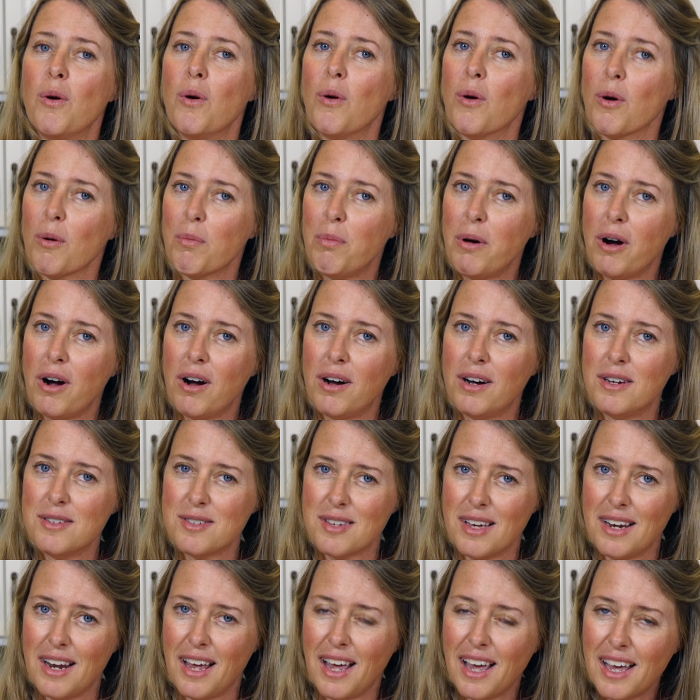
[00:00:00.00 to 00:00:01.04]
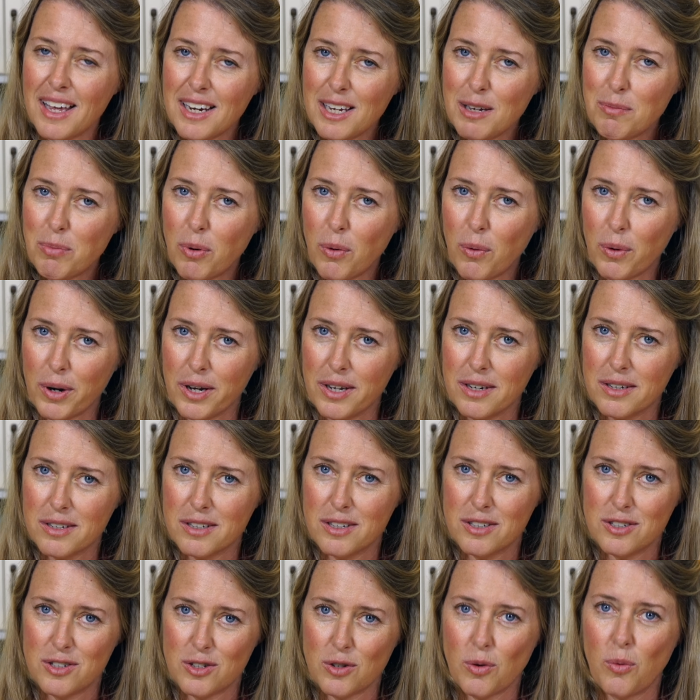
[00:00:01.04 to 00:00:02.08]
or pause at any point
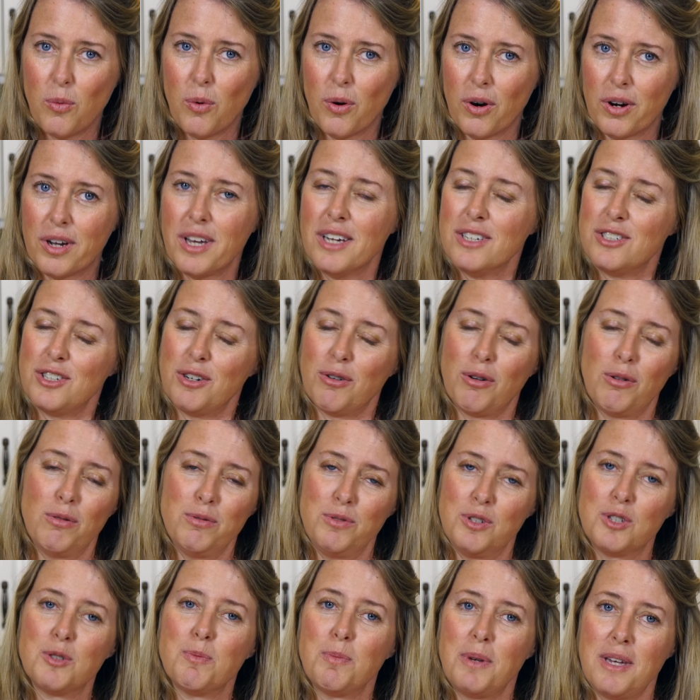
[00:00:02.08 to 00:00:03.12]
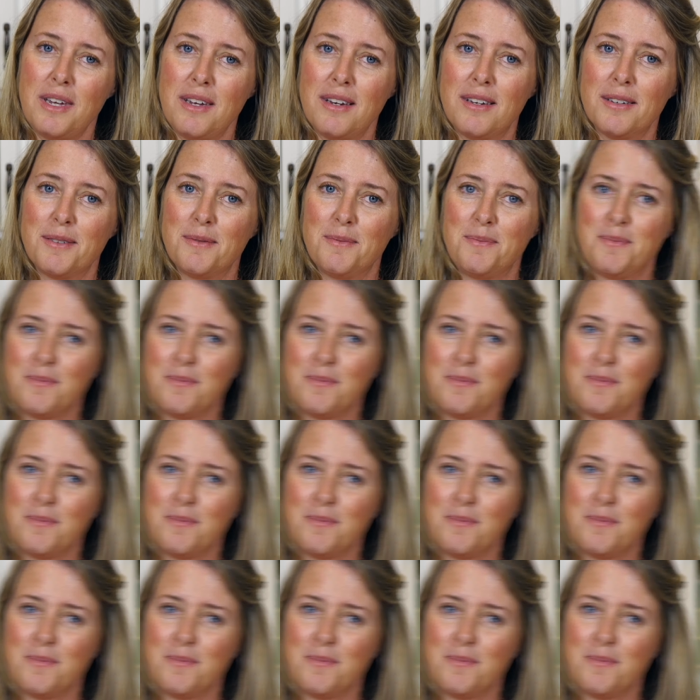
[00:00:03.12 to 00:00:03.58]
to work at your own speed.